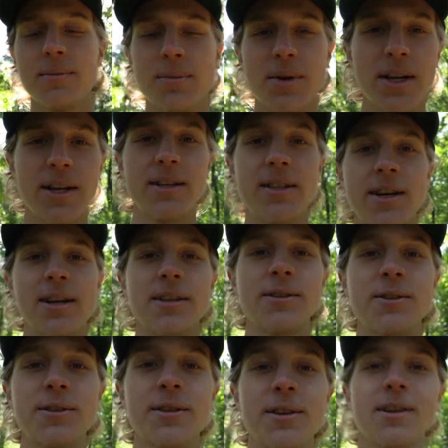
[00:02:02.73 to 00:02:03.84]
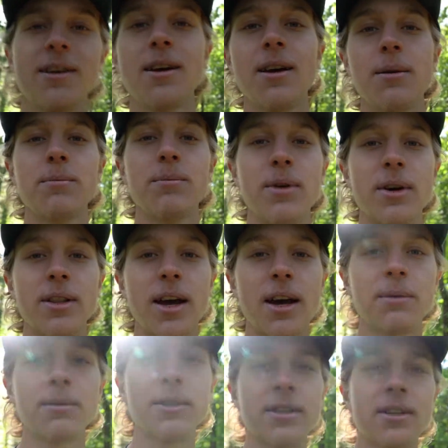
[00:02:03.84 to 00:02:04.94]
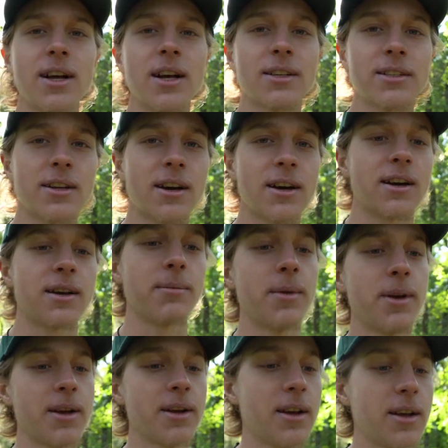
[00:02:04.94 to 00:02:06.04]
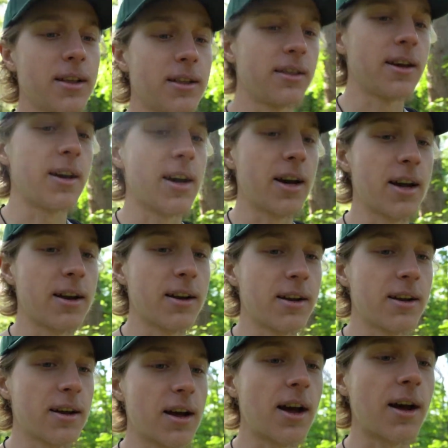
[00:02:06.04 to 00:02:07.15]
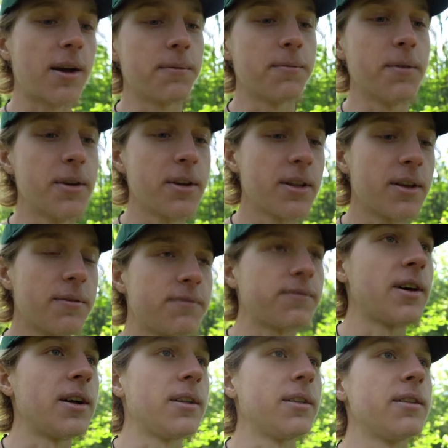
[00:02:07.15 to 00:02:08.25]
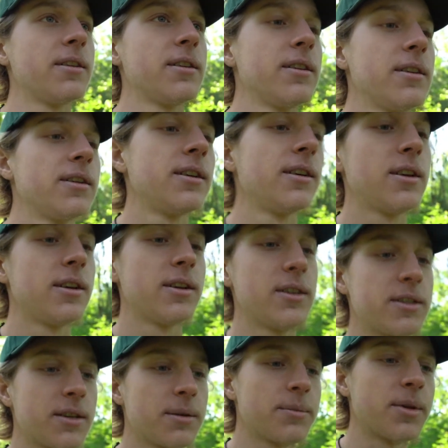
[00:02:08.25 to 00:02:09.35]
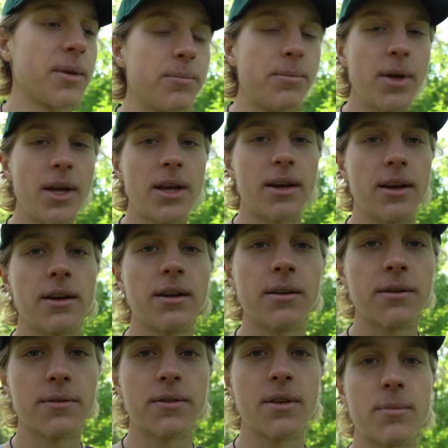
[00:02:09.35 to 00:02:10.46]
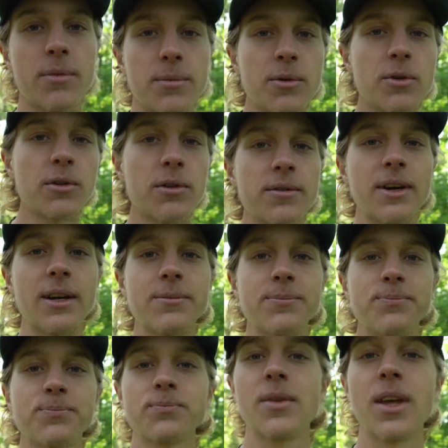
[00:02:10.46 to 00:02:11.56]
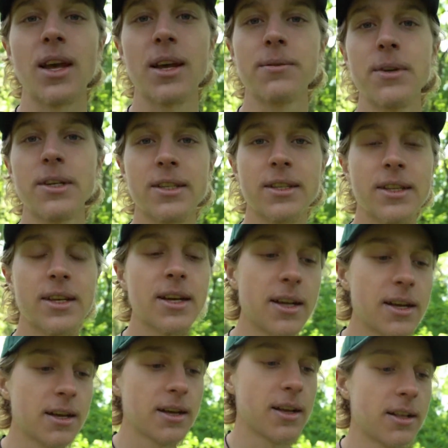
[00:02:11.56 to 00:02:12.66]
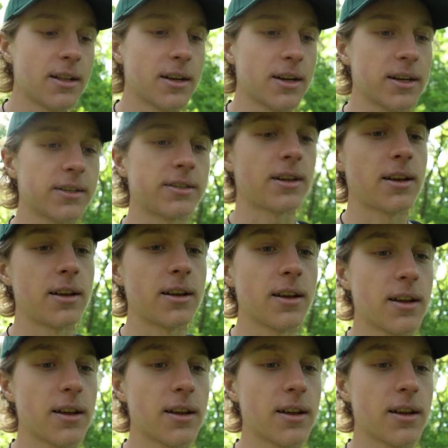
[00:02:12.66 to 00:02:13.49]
pretty intense. But that was the last time that I really felt something big from the Moldavite. And recently, like I said,